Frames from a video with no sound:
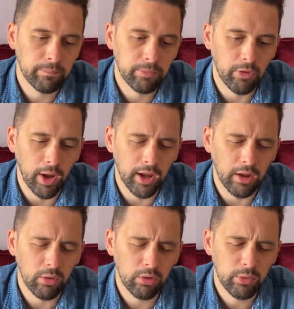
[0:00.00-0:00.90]
So I go,
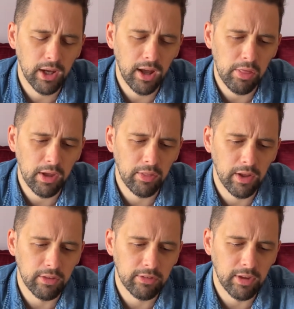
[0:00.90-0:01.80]
oh yeah, I think
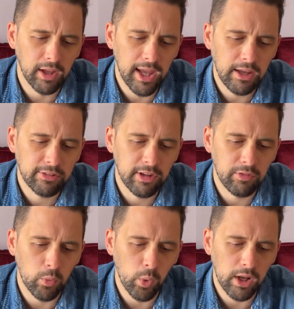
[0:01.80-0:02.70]
that's
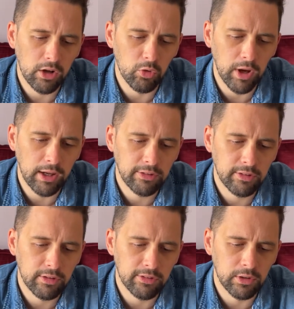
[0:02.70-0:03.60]
87 Will and Grace,
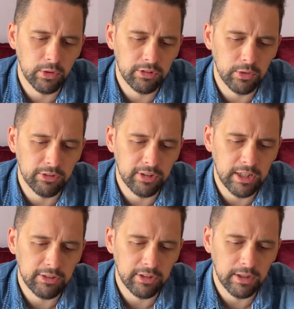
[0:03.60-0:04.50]
00
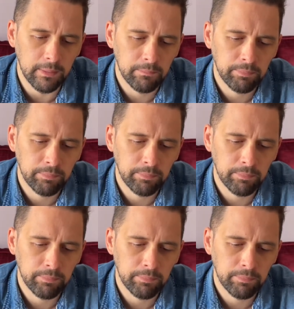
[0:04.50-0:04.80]
sneezing,